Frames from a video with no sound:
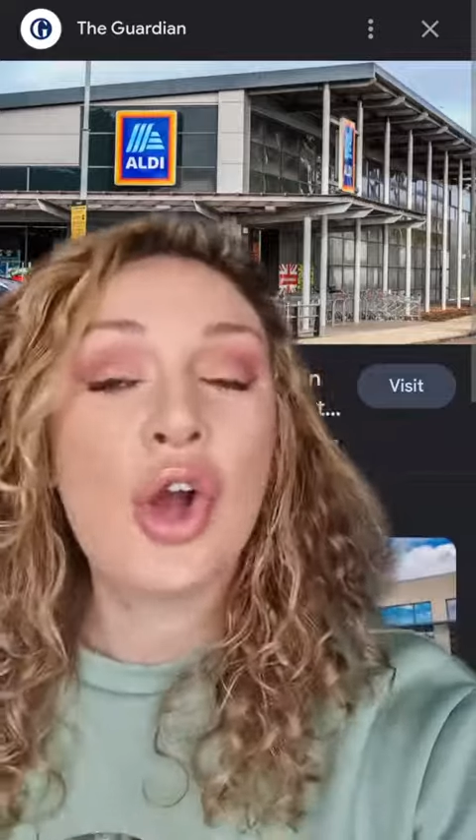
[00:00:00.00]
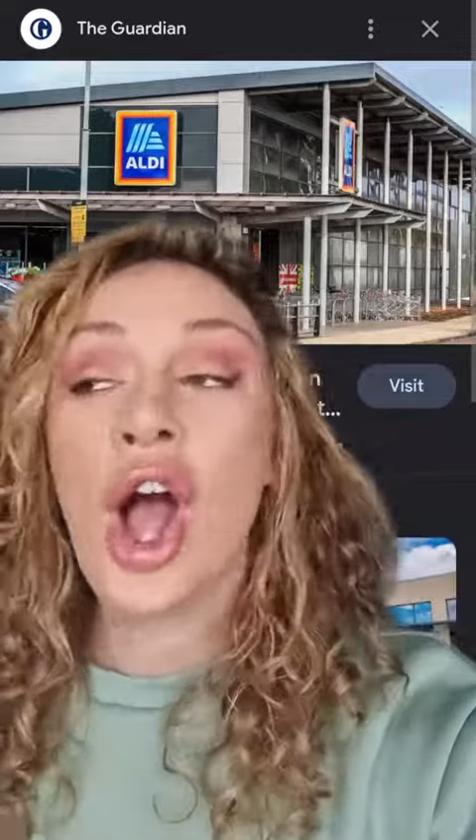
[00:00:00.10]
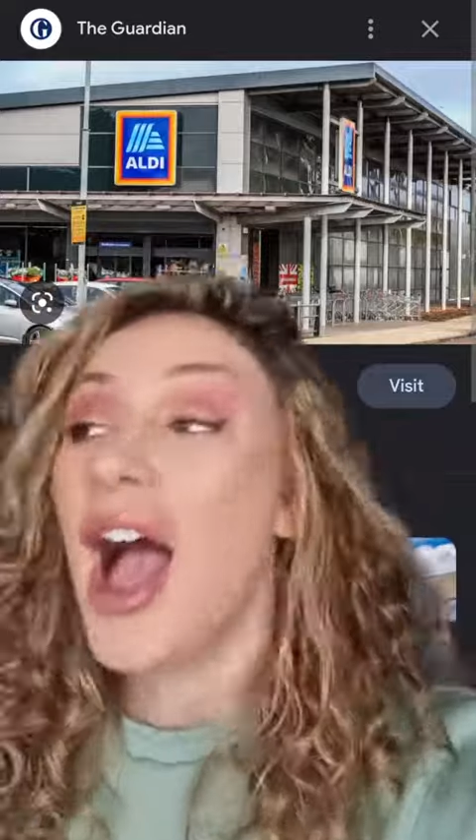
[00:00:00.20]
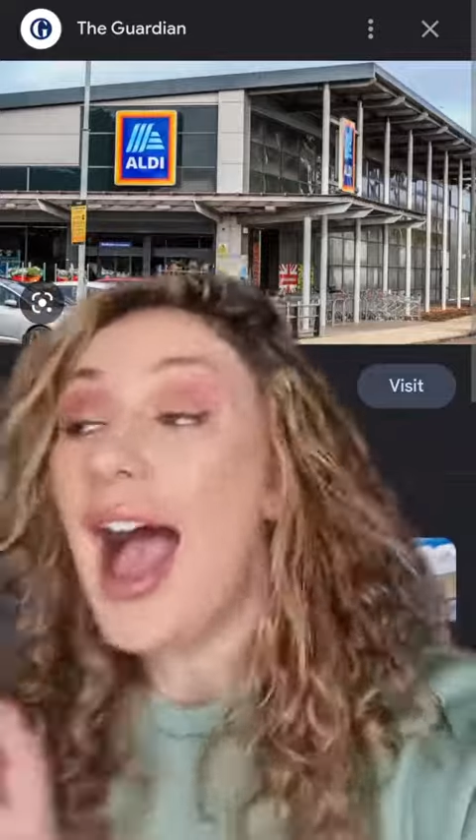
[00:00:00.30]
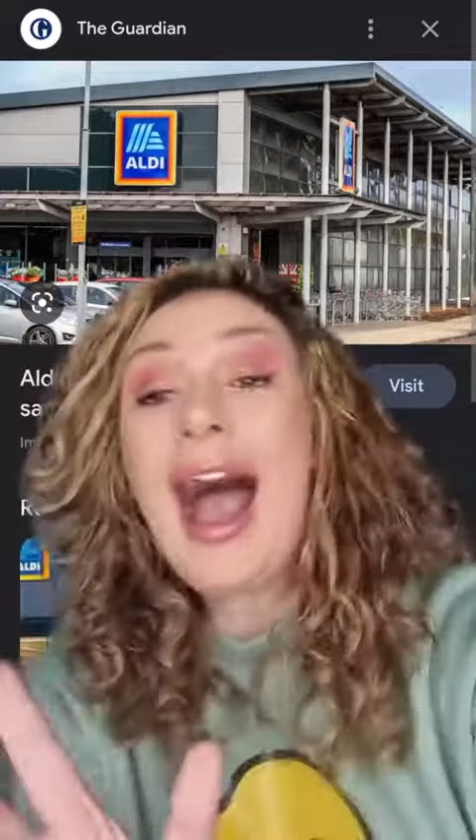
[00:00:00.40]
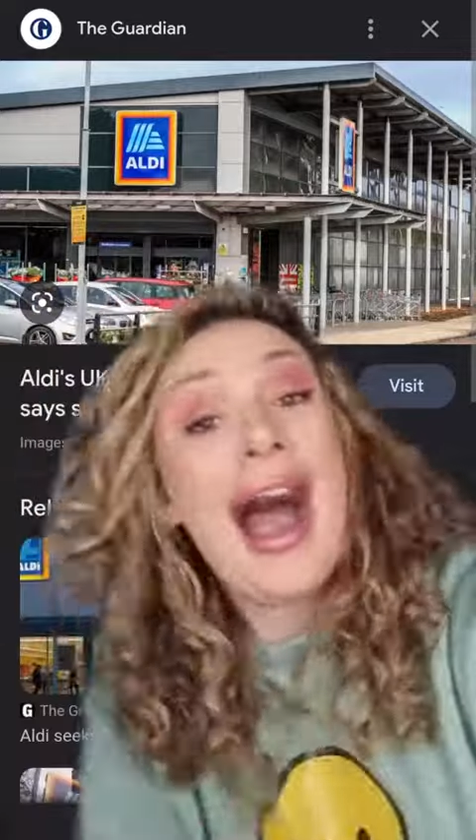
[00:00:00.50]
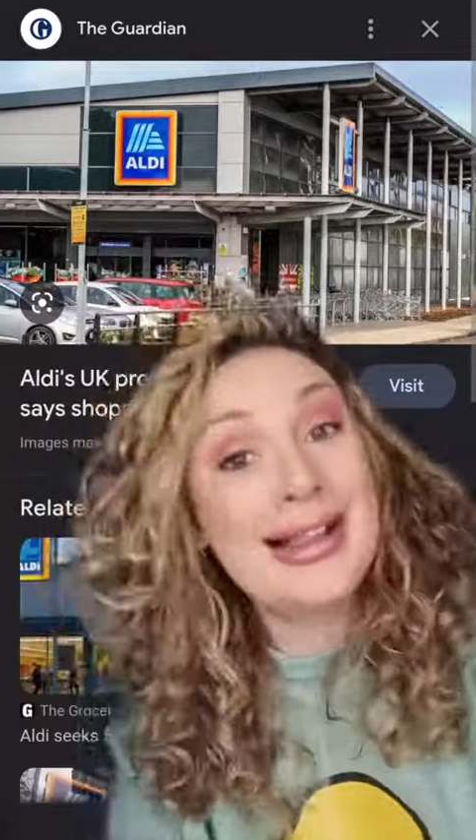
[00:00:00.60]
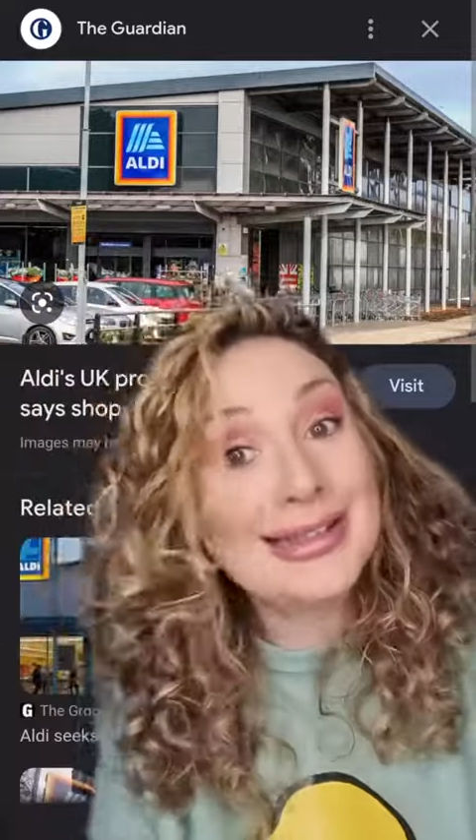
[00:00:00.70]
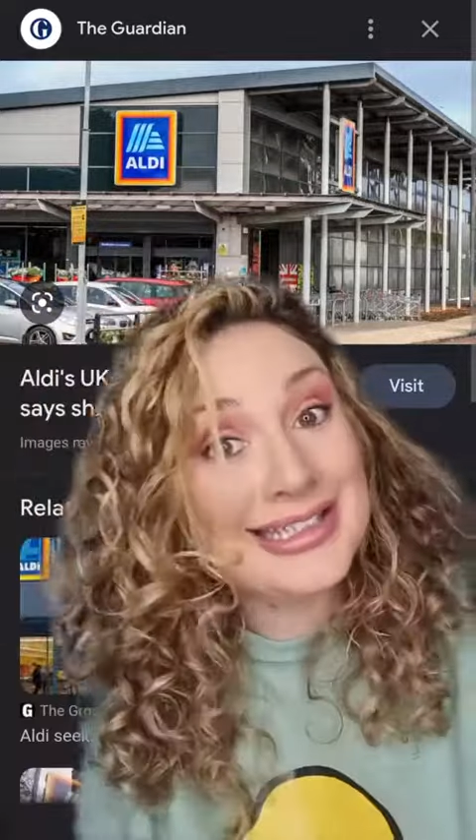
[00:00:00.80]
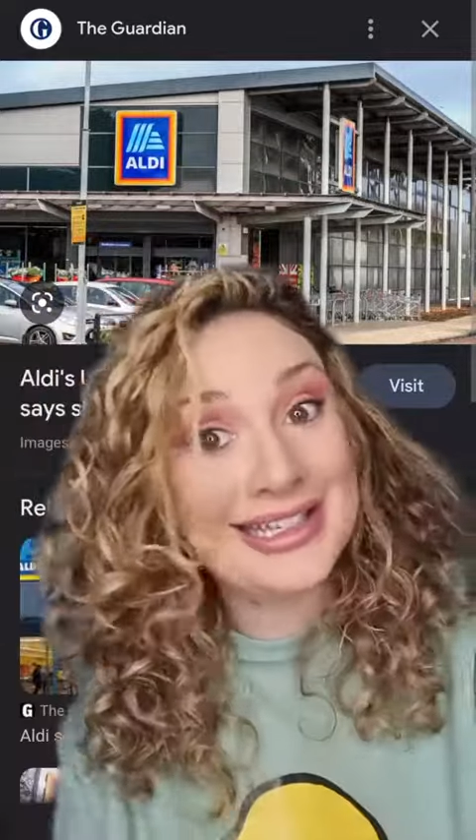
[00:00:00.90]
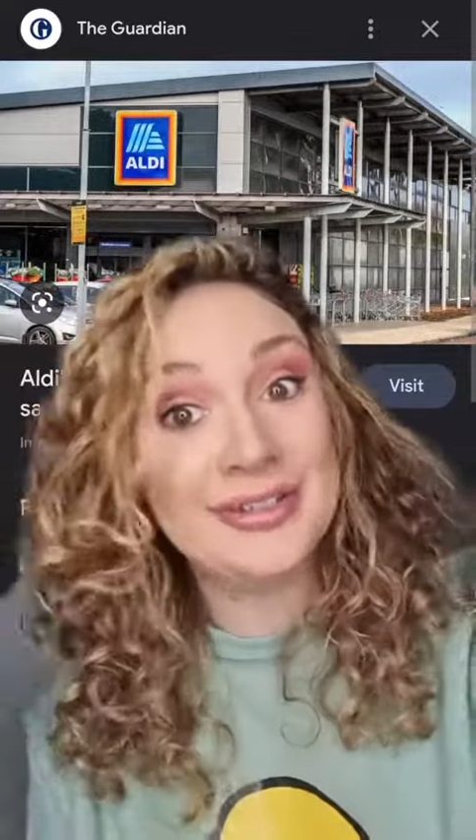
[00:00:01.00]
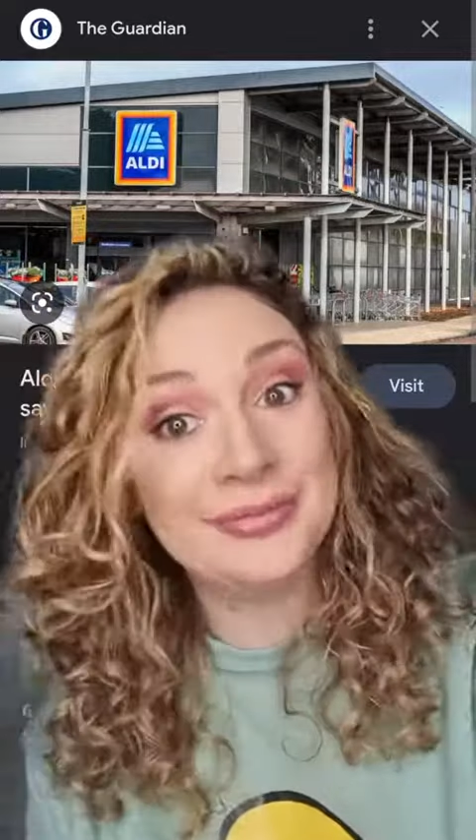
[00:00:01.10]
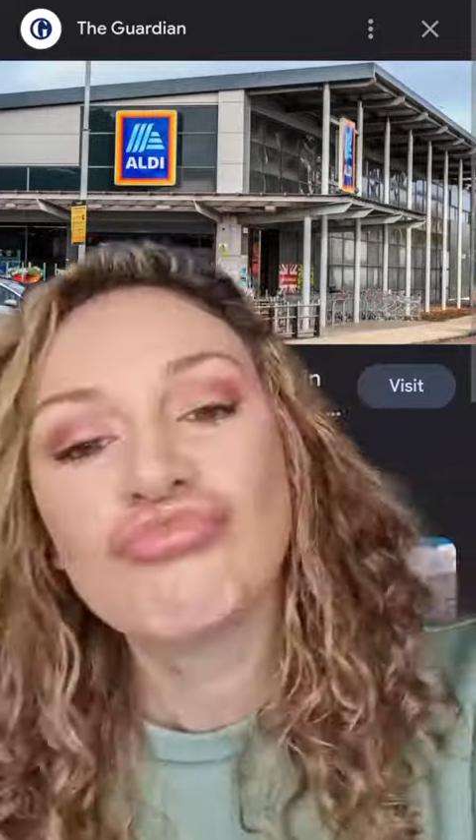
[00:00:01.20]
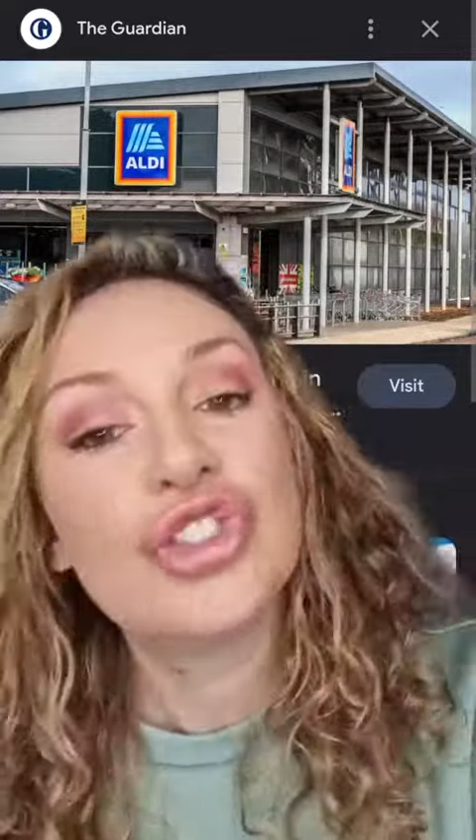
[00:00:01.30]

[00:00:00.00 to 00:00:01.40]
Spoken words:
got Aldi.